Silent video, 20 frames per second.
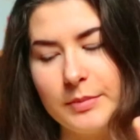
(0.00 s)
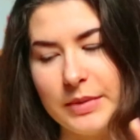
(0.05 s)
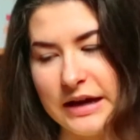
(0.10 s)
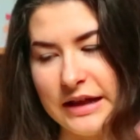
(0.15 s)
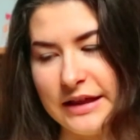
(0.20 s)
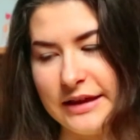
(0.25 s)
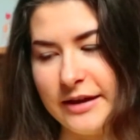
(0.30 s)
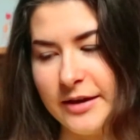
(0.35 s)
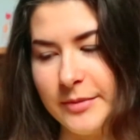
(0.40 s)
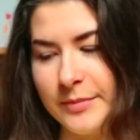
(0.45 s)

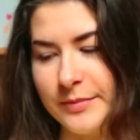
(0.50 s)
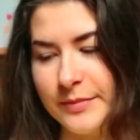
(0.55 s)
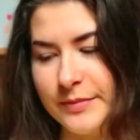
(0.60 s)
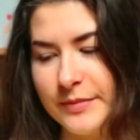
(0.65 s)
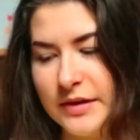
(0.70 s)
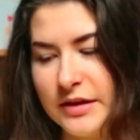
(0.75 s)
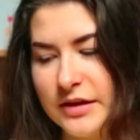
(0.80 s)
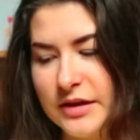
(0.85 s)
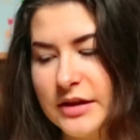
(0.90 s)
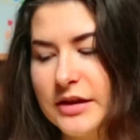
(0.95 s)
Bye, Liam.
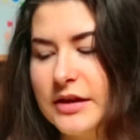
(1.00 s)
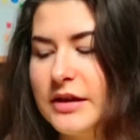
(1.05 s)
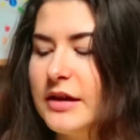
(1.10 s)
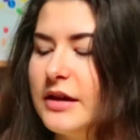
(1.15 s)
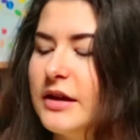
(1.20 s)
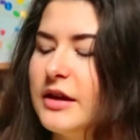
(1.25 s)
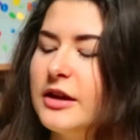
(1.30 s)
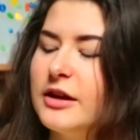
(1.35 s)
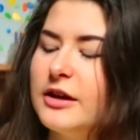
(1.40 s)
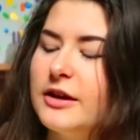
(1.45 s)

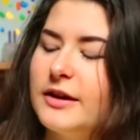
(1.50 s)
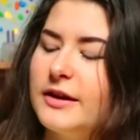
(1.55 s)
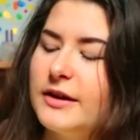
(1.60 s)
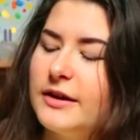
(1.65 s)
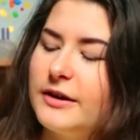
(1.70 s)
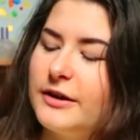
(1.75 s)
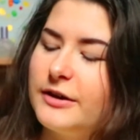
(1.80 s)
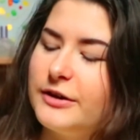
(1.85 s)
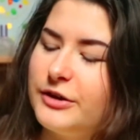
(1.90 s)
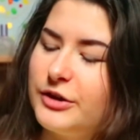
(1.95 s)

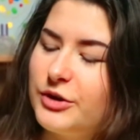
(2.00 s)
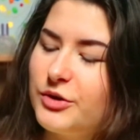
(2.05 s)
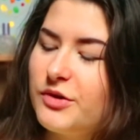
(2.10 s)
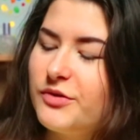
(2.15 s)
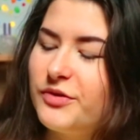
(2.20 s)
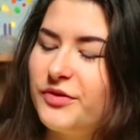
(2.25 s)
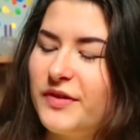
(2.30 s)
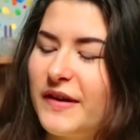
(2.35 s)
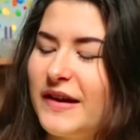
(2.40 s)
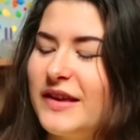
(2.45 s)
You
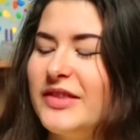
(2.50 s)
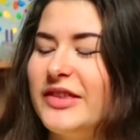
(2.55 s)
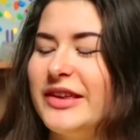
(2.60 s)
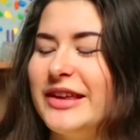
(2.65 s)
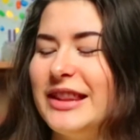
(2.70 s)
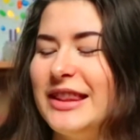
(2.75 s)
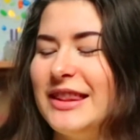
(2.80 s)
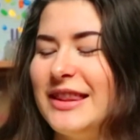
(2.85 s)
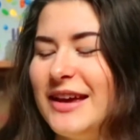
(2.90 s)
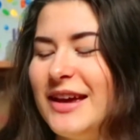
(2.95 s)
will find
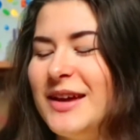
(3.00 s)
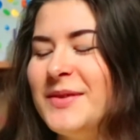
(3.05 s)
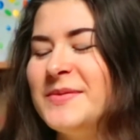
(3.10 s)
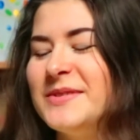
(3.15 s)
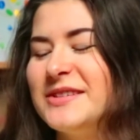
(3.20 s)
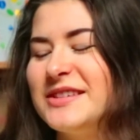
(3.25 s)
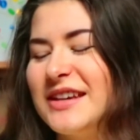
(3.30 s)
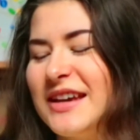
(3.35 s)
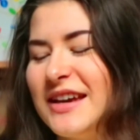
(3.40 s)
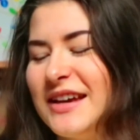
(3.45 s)
the
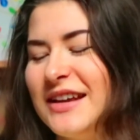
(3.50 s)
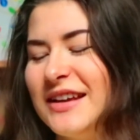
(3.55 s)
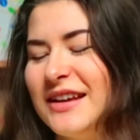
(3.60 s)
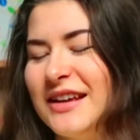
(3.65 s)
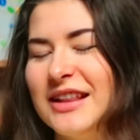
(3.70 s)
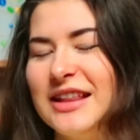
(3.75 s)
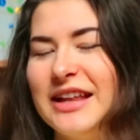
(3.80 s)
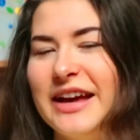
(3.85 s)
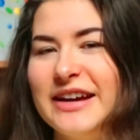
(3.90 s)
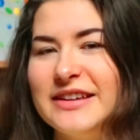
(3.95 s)
lamest kid
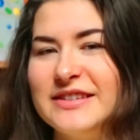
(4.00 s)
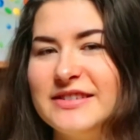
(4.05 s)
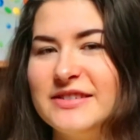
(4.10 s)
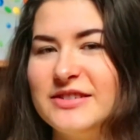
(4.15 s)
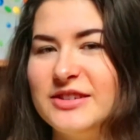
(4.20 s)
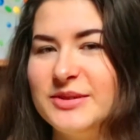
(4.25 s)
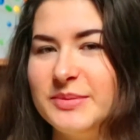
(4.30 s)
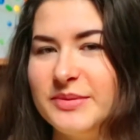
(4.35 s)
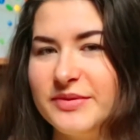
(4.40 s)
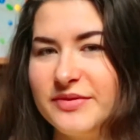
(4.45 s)
in class
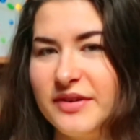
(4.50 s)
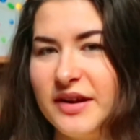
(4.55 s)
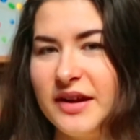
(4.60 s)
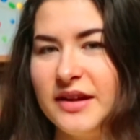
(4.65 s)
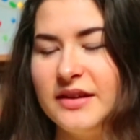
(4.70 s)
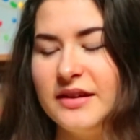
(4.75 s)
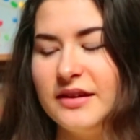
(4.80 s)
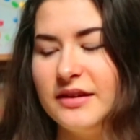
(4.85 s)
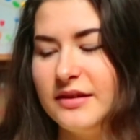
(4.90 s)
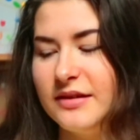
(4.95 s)
to
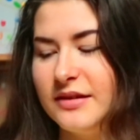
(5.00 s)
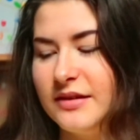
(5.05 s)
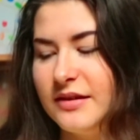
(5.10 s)
befriend.